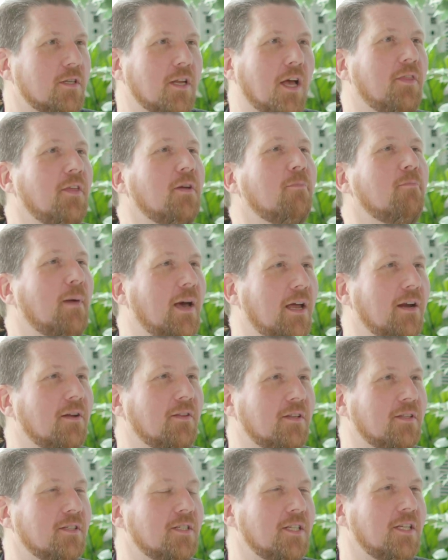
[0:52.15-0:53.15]
Nothing better
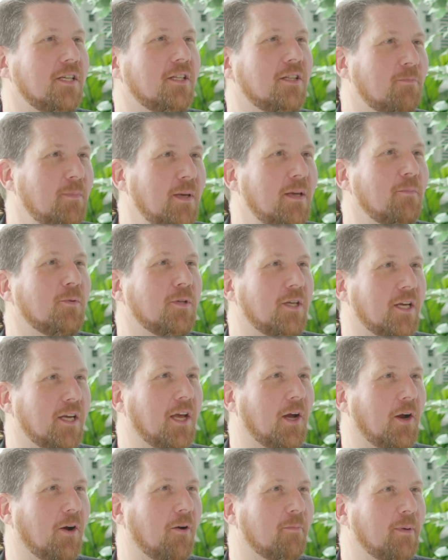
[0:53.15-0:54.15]
than seeing the people you
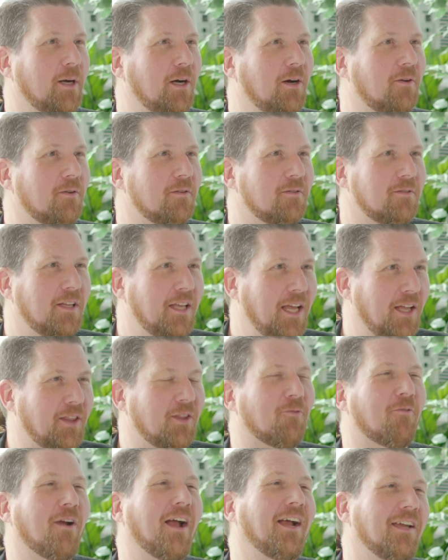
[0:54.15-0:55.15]
care about get
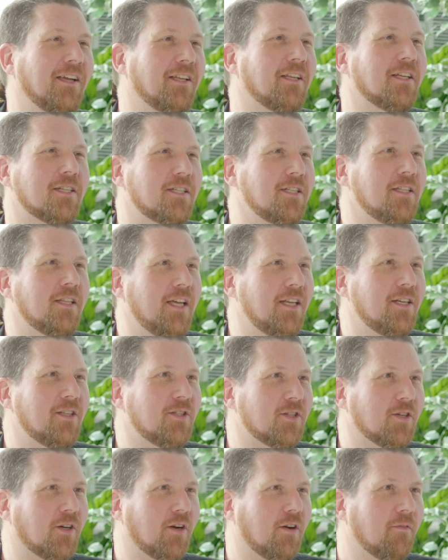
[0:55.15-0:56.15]
the recognition they
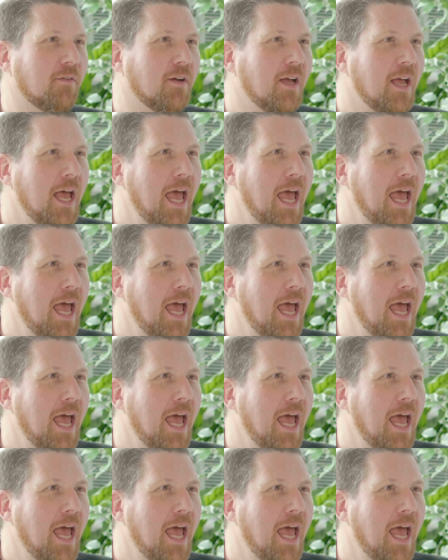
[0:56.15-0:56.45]
deserve,